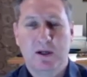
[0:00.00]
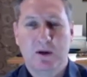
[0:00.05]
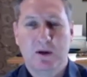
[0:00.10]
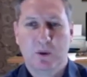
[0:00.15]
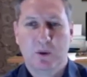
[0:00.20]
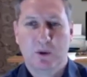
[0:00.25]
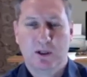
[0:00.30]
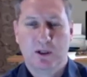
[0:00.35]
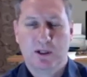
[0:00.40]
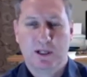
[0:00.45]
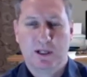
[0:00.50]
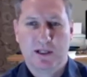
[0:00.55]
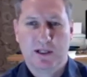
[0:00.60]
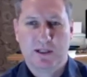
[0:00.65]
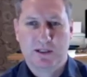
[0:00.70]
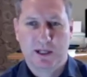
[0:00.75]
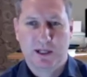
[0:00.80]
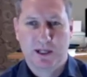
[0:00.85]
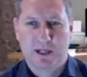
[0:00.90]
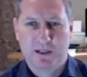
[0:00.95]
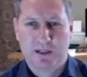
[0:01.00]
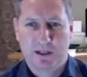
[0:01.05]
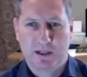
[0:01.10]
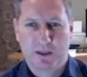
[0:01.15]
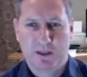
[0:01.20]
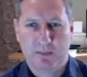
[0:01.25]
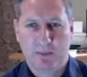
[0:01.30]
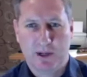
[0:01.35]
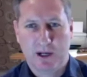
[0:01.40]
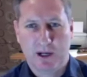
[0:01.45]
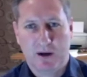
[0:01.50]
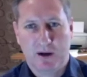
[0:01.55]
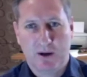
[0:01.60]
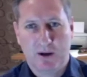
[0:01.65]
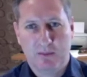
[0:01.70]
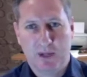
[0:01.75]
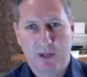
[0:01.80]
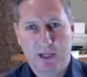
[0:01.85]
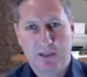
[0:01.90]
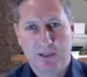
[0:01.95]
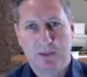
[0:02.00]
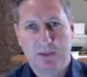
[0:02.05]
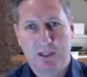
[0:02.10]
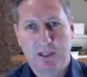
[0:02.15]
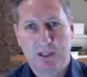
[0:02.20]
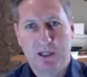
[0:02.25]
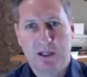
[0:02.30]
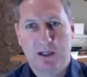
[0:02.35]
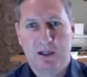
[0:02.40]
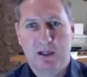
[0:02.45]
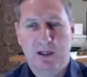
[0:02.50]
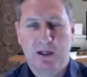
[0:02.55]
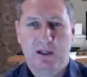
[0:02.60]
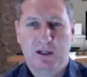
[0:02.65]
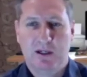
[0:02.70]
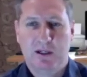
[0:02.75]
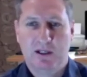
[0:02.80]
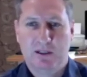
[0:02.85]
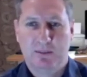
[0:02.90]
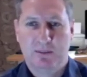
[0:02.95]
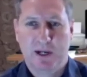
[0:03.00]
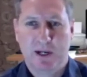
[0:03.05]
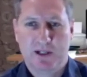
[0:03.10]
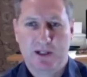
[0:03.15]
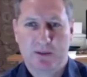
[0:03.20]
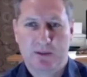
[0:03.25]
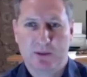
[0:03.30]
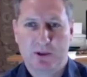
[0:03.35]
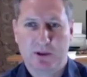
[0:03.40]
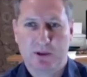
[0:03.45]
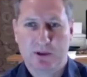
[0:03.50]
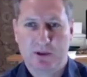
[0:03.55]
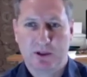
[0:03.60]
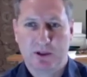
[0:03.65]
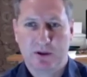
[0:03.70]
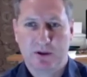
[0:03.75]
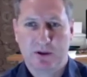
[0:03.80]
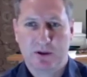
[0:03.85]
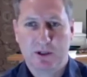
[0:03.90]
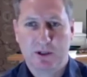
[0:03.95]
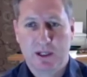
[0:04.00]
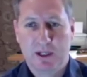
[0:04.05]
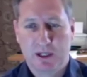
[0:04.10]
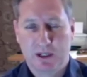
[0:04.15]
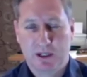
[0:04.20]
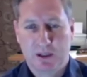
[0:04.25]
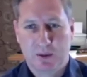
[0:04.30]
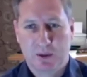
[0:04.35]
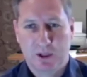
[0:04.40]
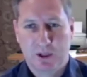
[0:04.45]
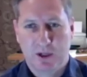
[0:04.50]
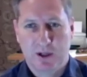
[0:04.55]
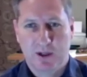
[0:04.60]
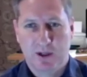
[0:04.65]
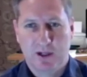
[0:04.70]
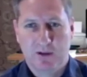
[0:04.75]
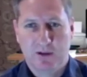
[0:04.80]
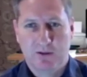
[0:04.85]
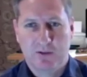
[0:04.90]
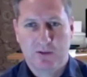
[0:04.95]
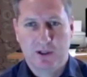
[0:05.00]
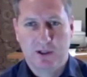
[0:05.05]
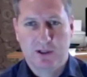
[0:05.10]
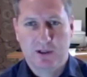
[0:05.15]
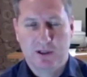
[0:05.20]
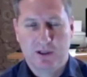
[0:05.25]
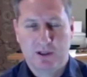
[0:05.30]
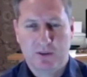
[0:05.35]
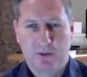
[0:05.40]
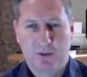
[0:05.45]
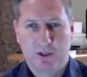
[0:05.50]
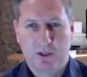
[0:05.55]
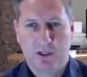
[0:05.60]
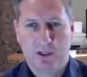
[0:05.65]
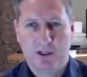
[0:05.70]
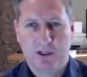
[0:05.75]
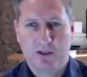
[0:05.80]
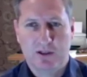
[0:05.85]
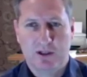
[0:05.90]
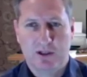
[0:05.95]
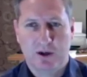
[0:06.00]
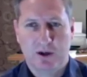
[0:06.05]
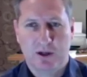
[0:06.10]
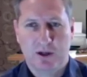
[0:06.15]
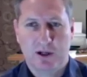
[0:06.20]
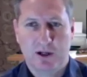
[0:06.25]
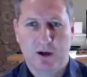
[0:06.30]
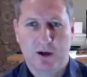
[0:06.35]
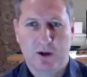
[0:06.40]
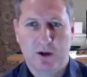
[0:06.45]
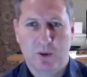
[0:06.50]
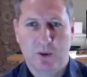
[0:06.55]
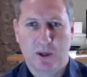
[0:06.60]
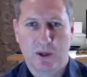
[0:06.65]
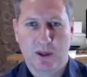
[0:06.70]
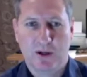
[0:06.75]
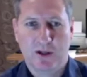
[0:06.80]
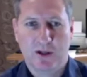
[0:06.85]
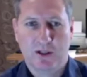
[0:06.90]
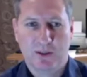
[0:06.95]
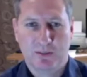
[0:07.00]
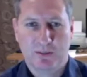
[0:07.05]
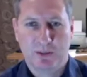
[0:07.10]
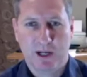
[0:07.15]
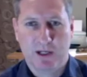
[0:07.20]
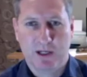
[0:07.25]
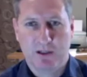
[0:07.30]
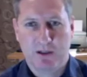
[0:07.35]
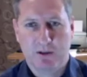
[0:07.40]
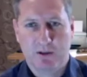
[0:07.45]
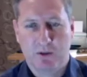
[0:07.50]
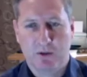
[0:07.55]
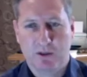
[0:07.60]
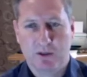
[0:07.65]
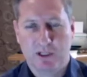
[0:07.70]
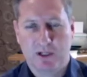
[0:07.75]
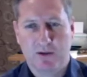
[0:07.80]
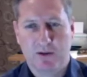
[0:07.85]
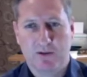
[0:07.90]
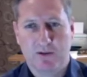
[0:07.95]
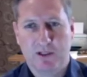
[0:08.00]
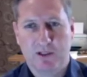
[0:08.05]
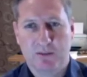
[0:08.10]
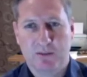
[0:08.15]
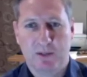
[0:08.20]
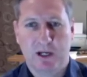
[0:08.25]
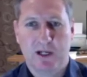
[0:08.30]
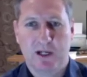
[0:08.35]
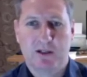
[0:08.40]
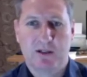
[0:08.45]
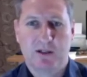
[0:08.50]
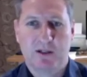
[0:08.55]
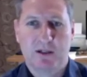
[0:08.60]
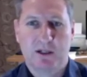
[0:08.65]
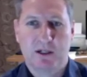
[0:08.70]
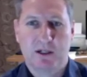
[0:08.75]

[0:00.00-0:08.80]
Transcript: All it does say is that the power must be dispatchable. So we know that, for instance, wind and solar are weather dispatched or self-dispatch.